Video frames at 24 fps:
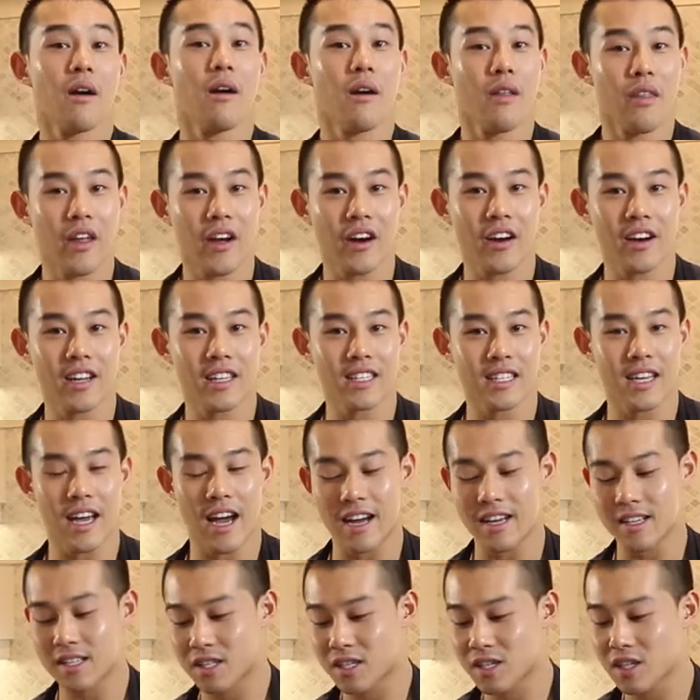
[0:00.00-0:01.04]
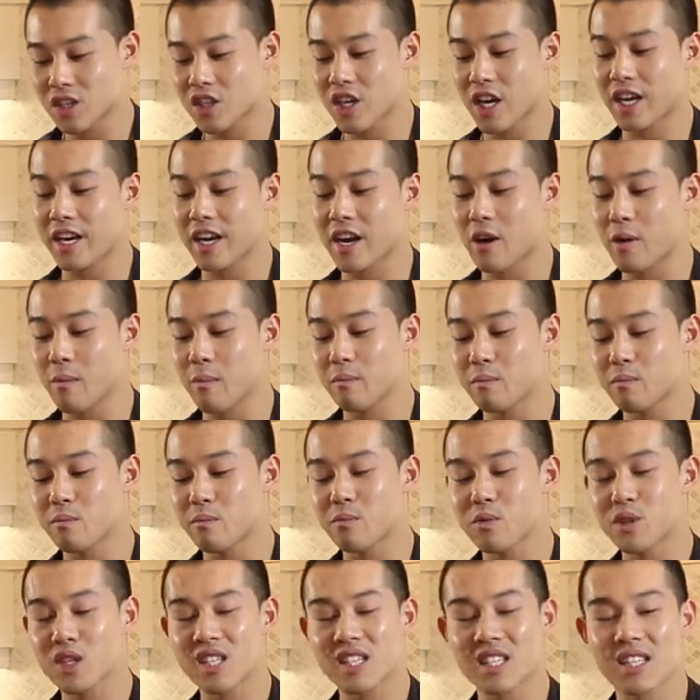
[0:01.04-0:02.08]
There it is, guys. Check it out.
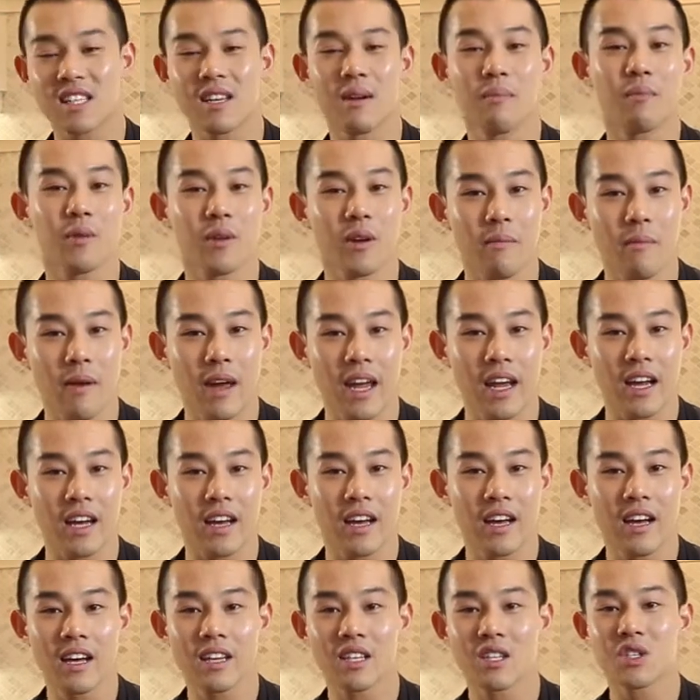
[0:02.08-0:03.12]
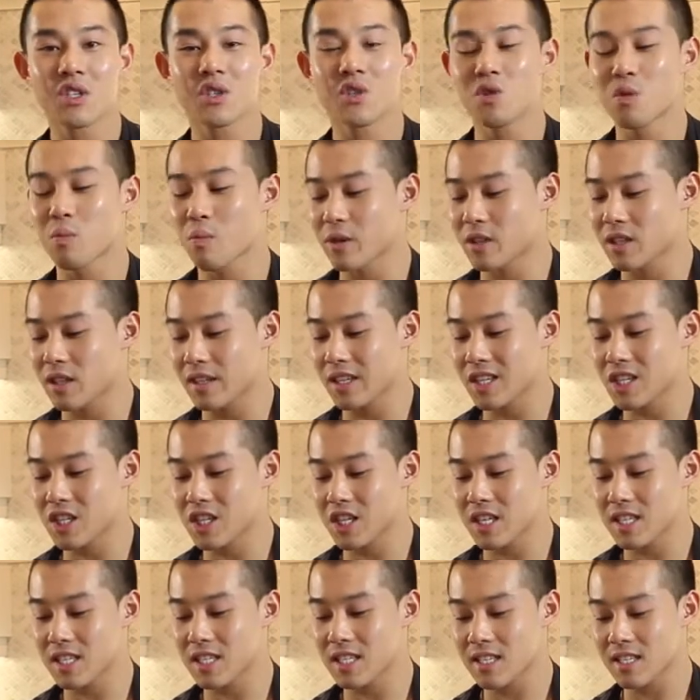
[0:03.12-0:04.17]
Simple to make, super
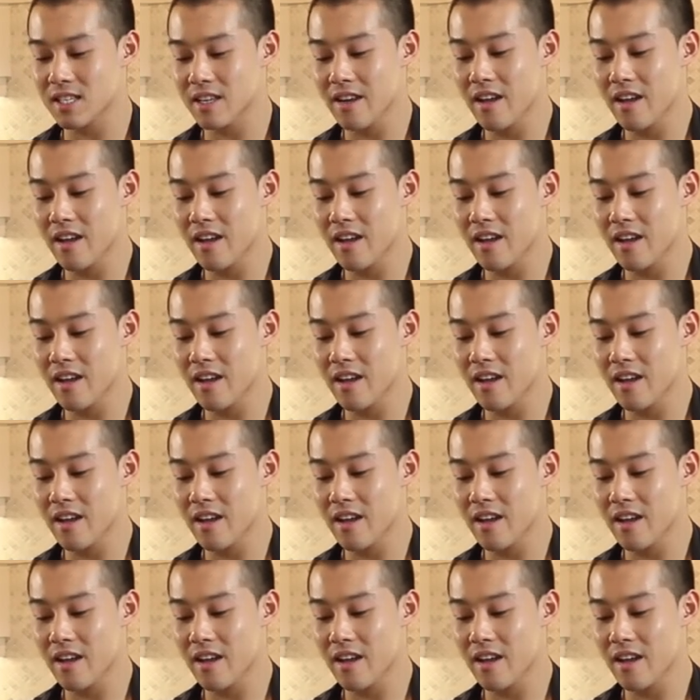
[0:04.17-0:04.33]
delicious.